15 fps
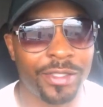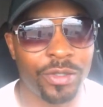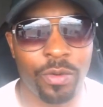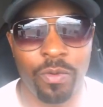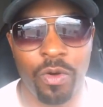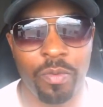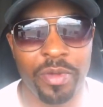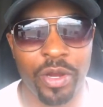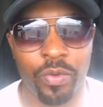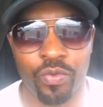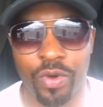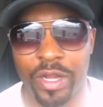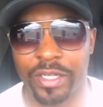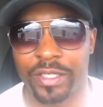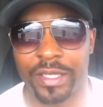So it won't be a
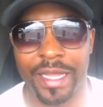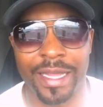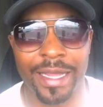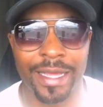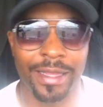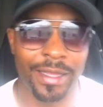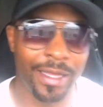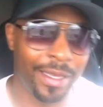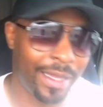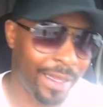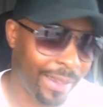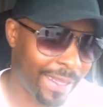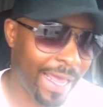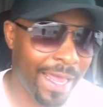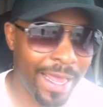rush thing. And then
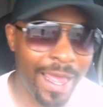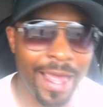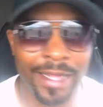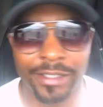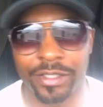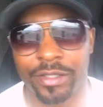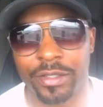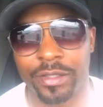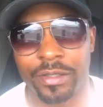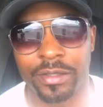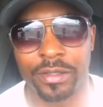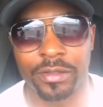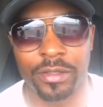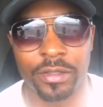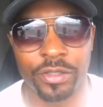that adds to
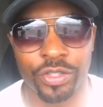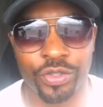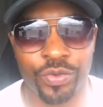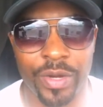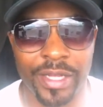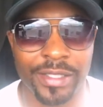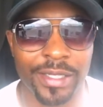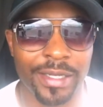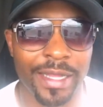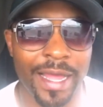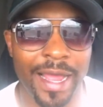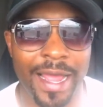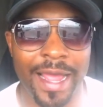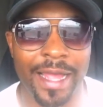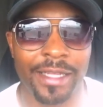the stress, and
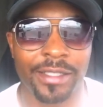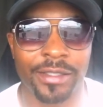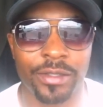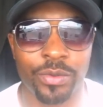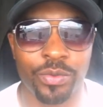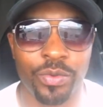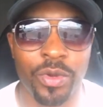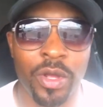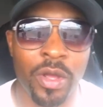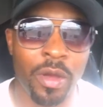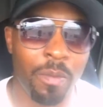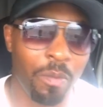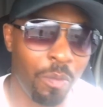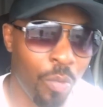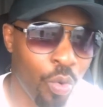that adds to
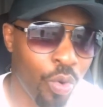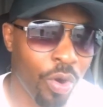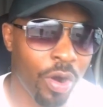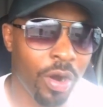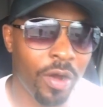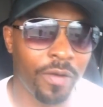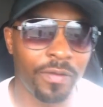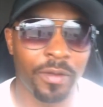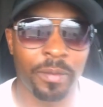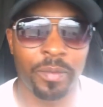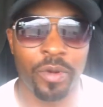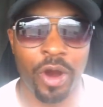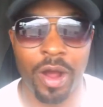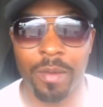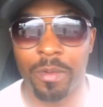more of the
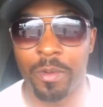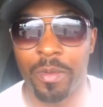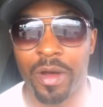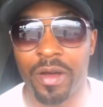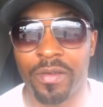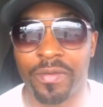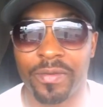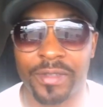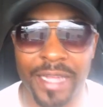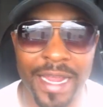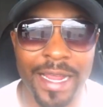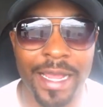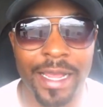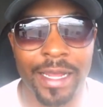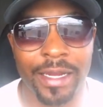problem of,
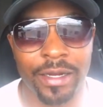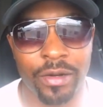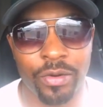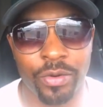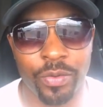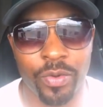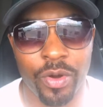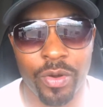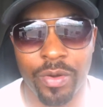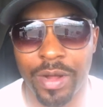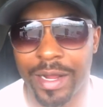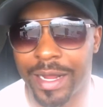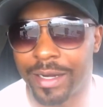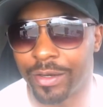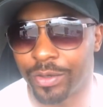dang, I got to get on the road,
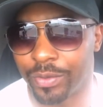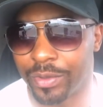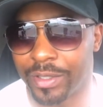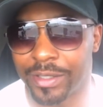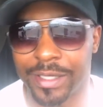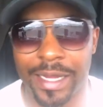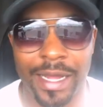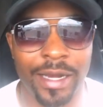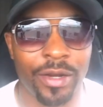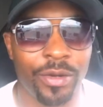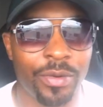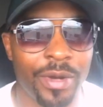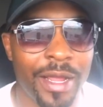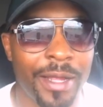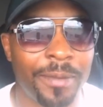I got to do this, I got to
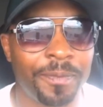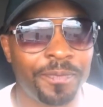do that